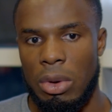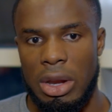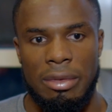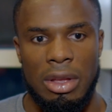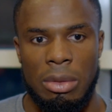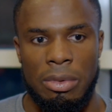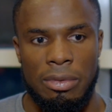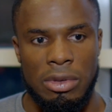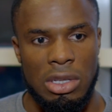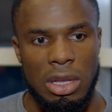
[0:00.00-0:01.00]
when available
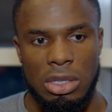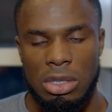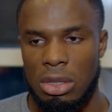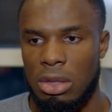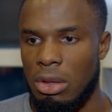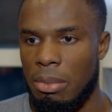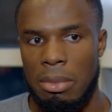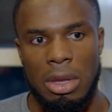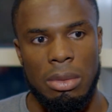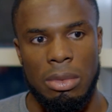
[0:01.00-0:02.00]
for selection, the
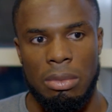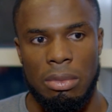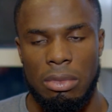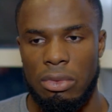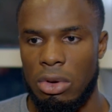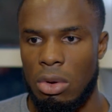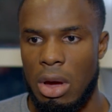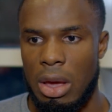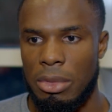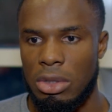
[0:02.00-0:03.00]
minimum
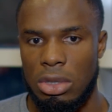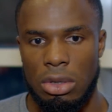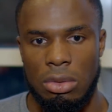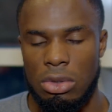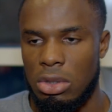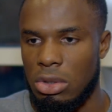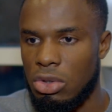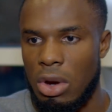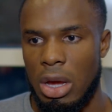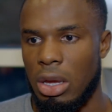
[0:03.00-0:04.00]
requirement, you know, is to
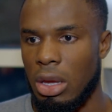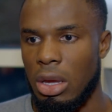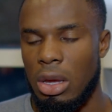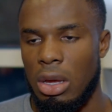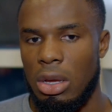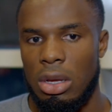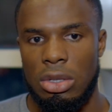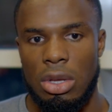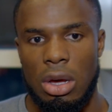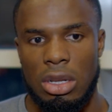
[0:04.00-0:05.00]
try
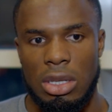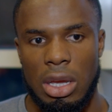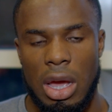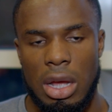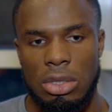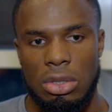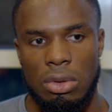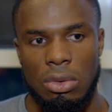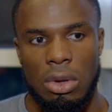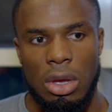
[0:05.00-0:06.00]
as hard as I can.
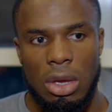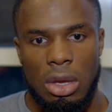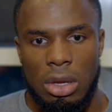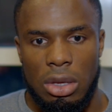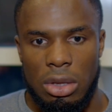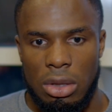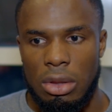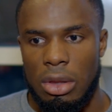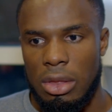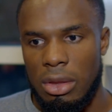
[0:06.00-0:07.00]
So
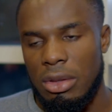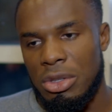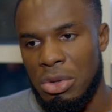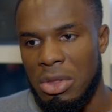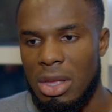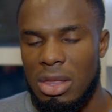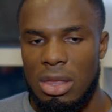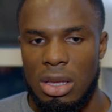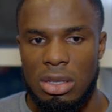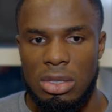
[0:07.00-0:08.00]
they're the
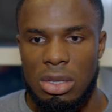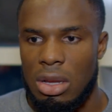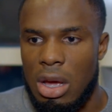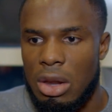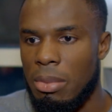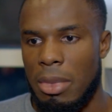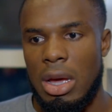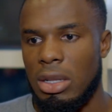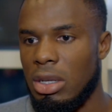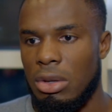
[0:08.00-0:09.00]
things. I don't
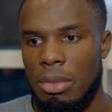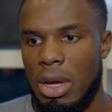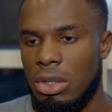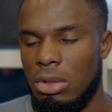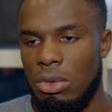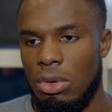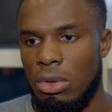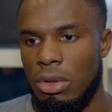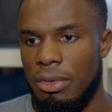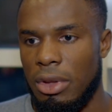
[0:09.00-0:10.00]
mind doing
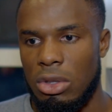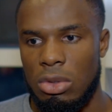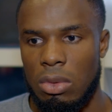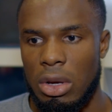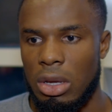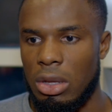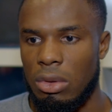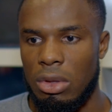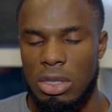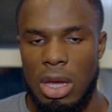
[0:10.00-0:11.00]
all the fitness work and
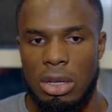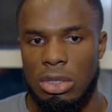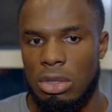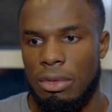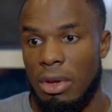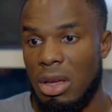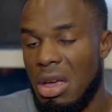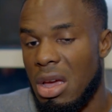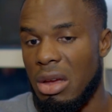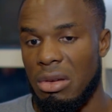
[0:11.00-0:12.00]
all this kind of stuff.
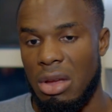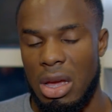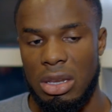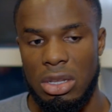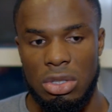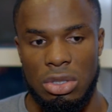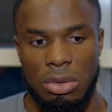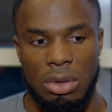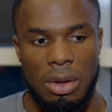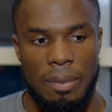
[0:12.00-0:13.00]
I need to
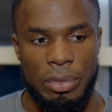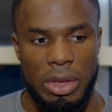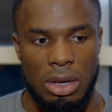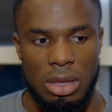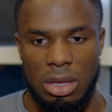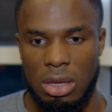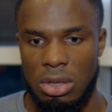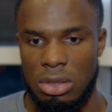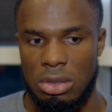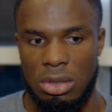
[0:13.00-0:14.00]
do it. And I think
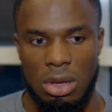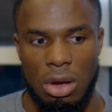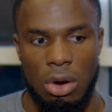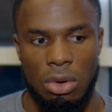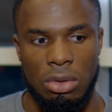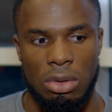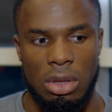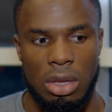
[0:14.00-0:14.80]
as a whole,